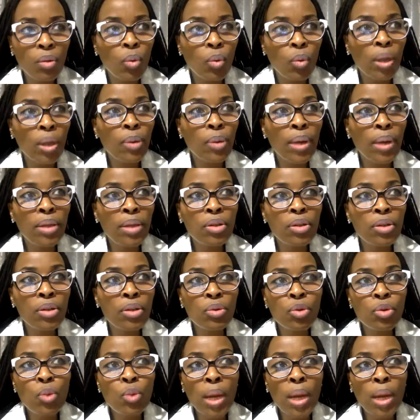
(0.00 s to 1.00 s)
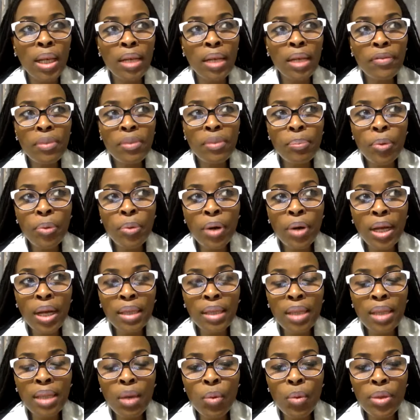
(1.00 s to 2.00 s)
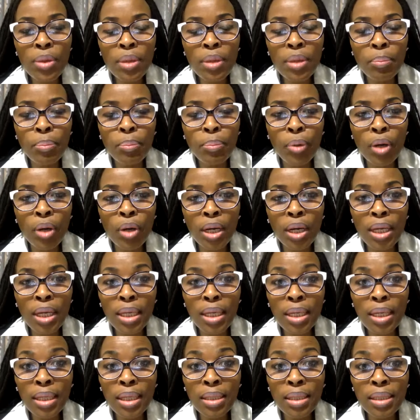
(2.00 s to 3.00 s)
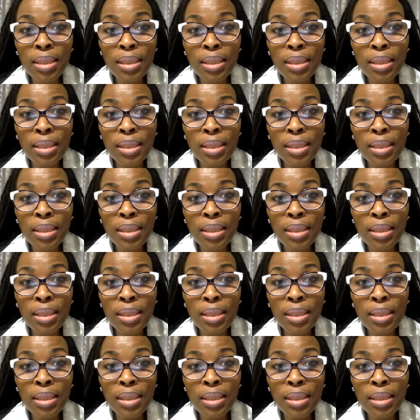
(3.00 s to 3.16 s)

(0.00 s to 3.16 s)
What do I do? Do I leave the product there with a booklet?